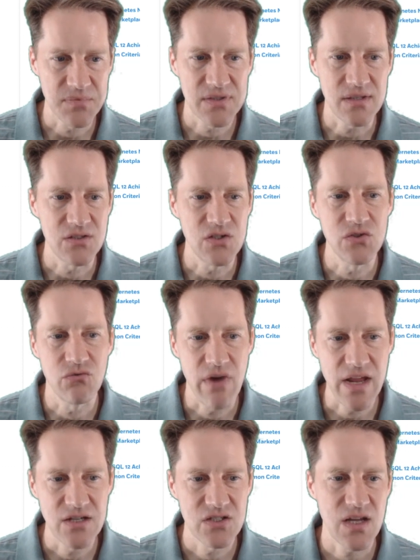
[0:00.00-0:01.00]
such as
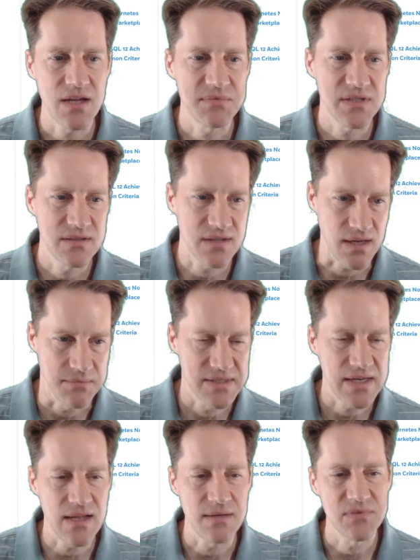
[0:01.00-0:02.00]
range types and
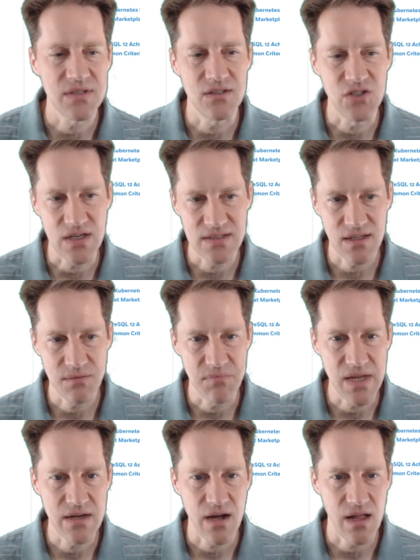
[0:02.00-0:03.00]
timestamps and
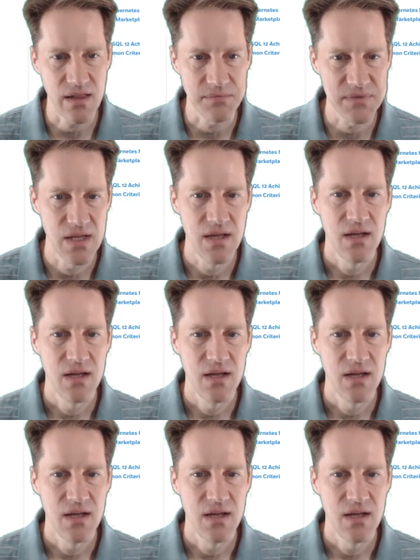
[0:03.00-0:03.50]
JSONB columns,